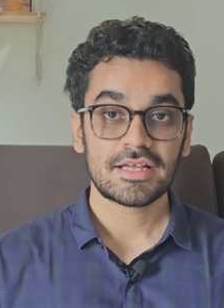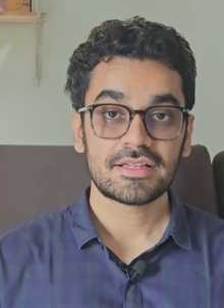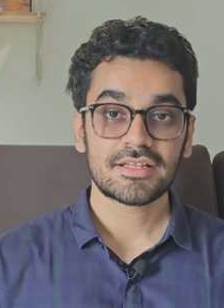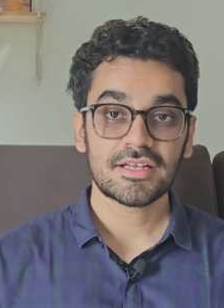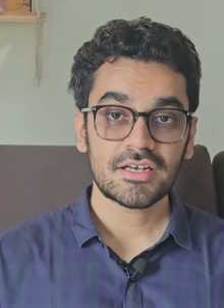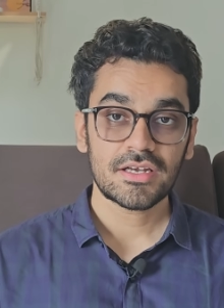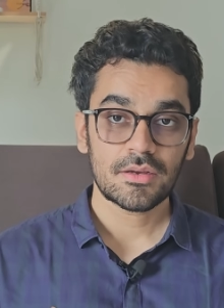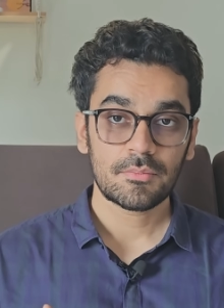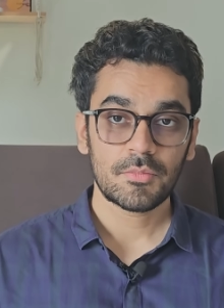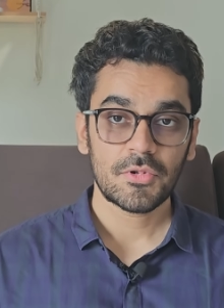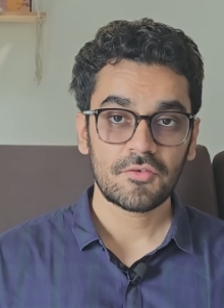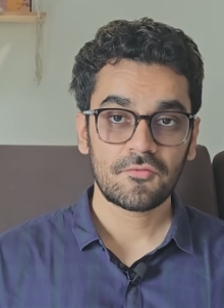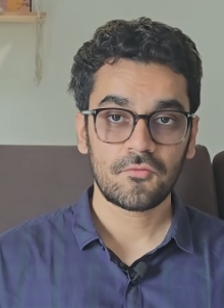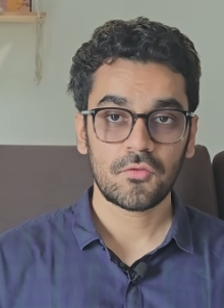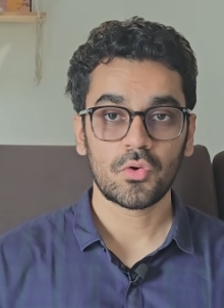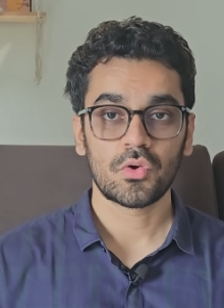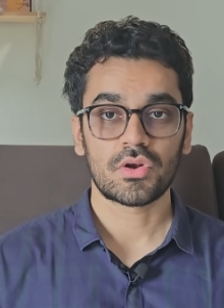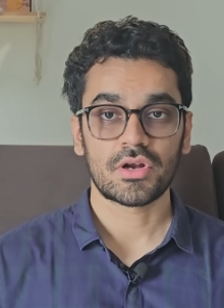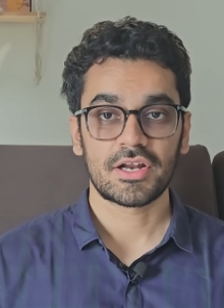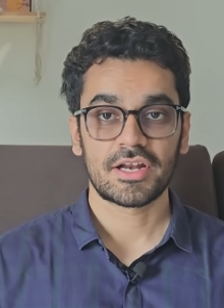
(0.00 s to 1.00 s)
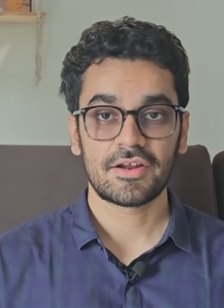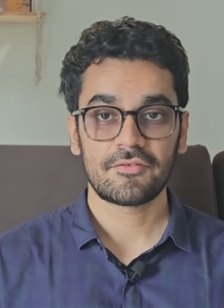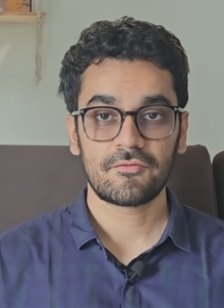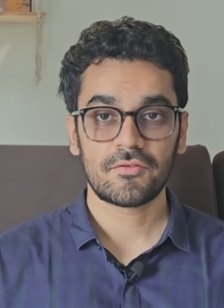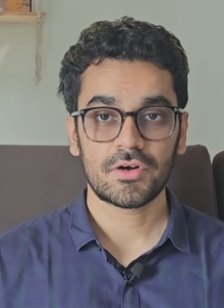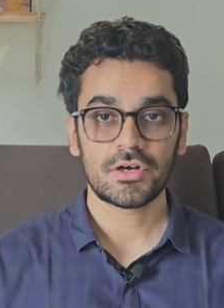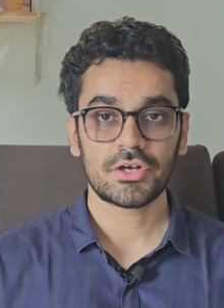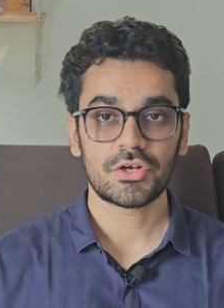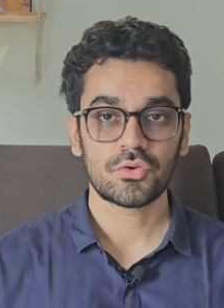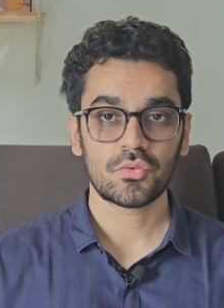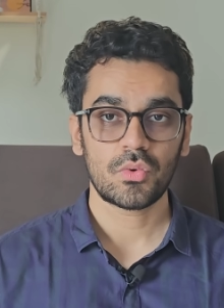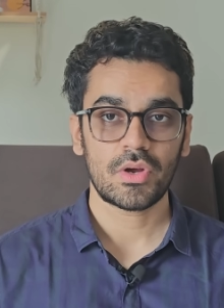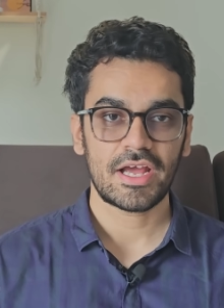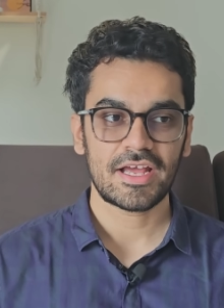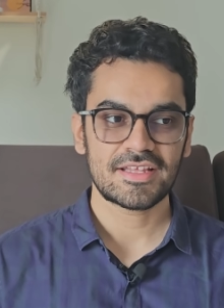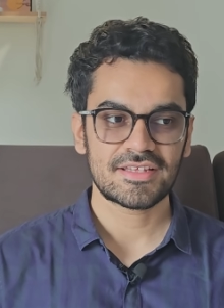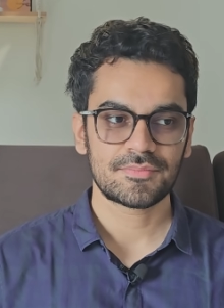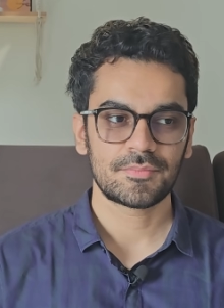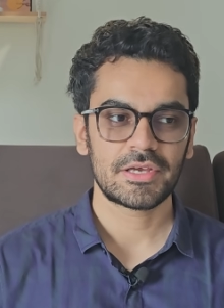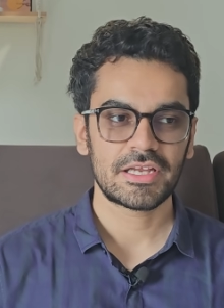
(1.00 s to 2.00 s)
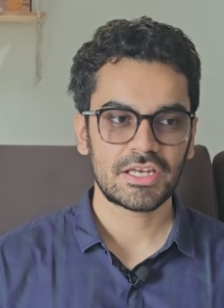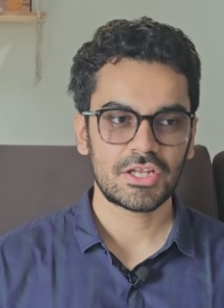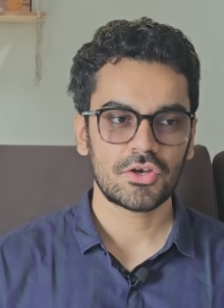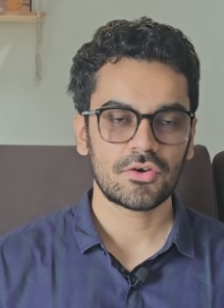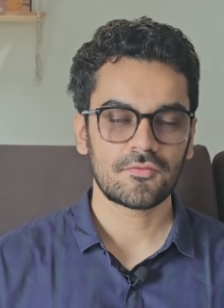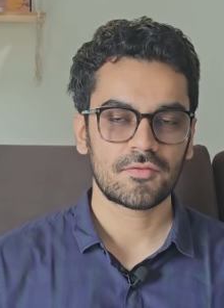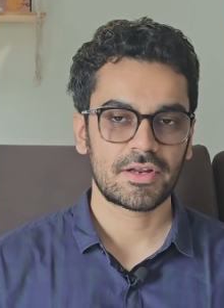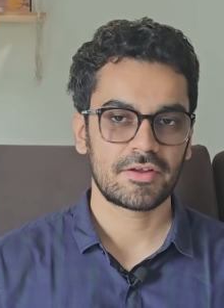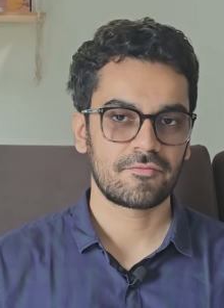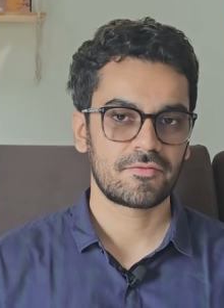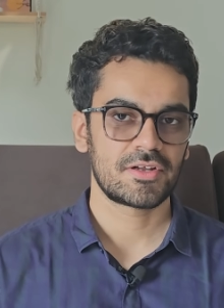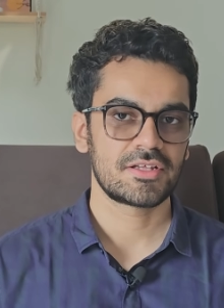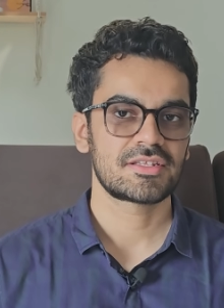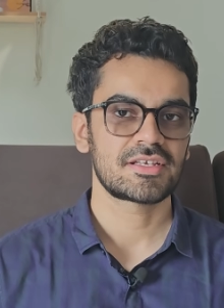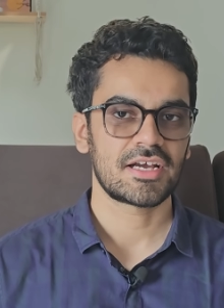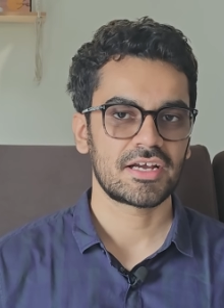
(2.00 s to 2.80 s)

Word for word: And then number four, refer to as many of reference